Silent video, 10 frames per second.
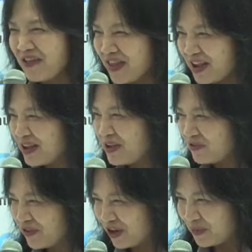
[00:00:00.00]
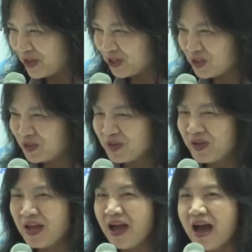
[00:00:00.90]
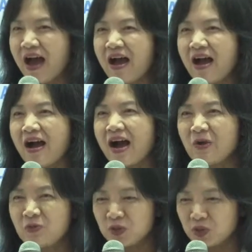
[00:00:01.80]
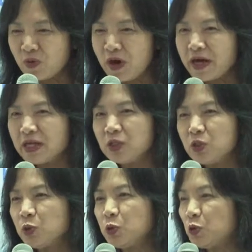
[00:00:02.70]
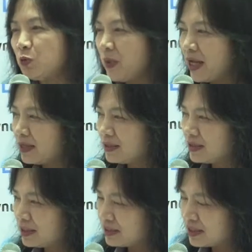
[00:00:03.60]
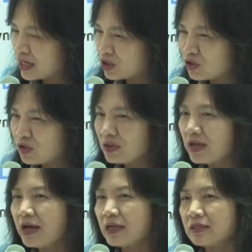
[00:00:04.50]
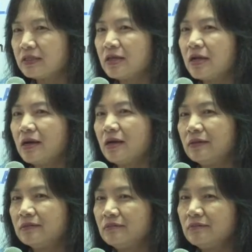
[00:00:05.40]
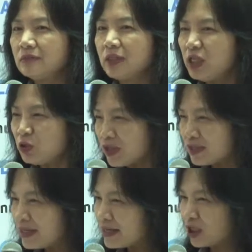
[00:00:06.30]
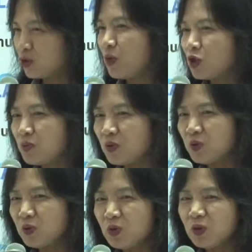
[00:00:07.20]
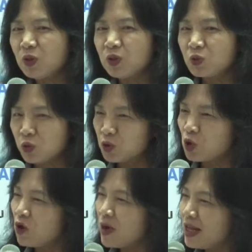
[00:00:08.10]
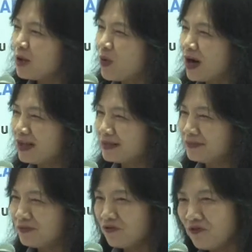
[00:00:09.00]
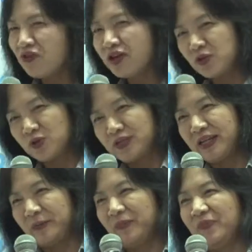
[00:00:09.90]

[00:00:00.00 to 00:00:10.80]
Thank you very much. I will try to make this section as interesting as possible to stop anyone falling to sleep.